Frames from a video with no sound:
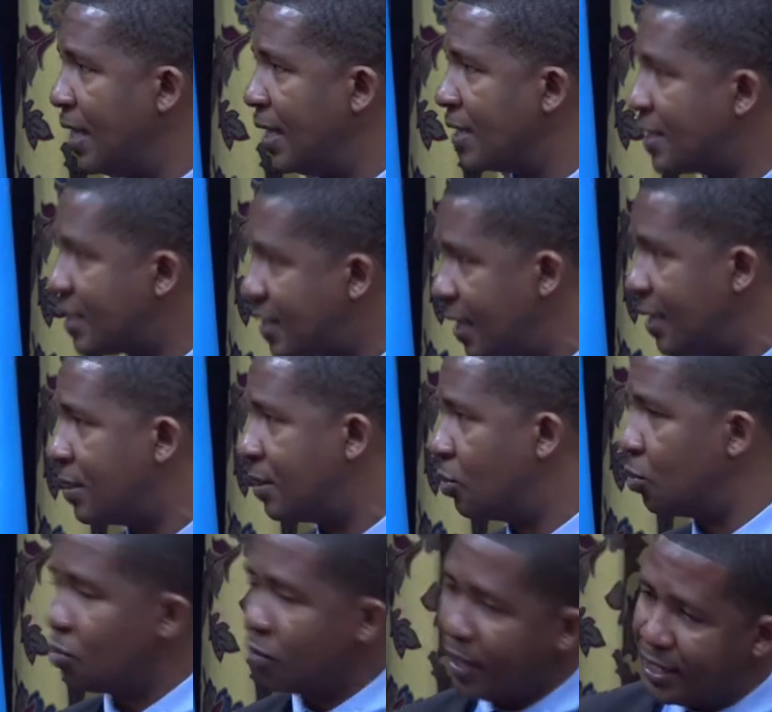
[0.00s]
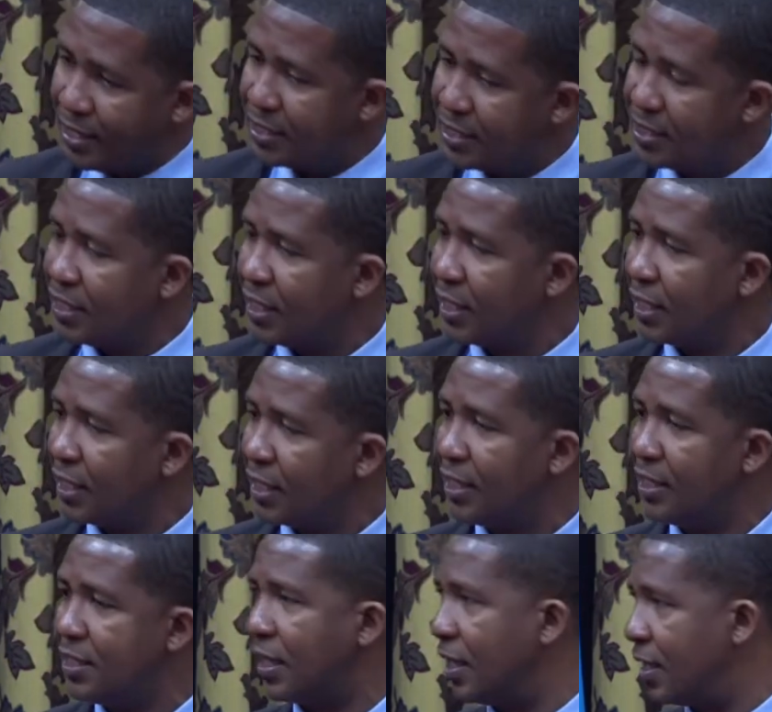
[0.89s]
cent to do anything and
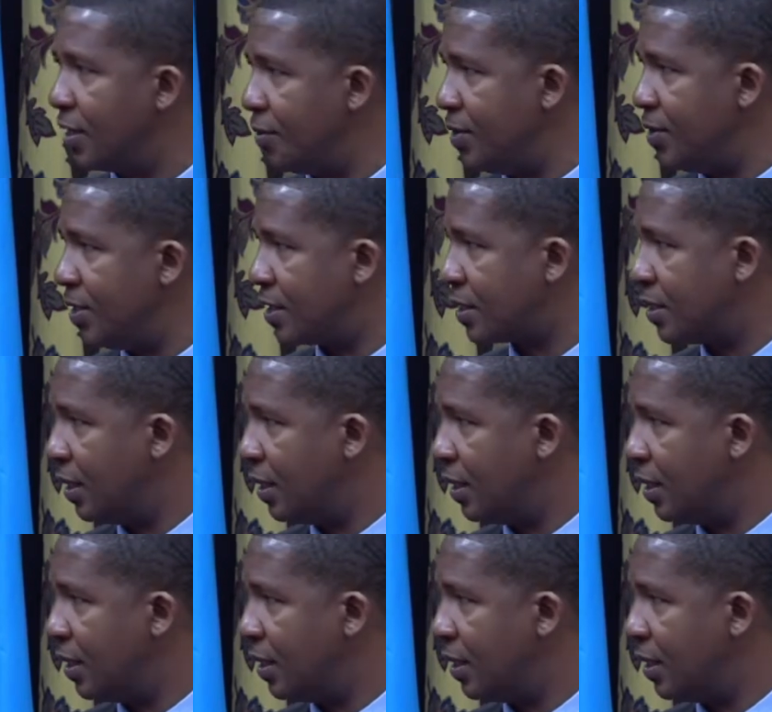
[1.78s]
taking the risk.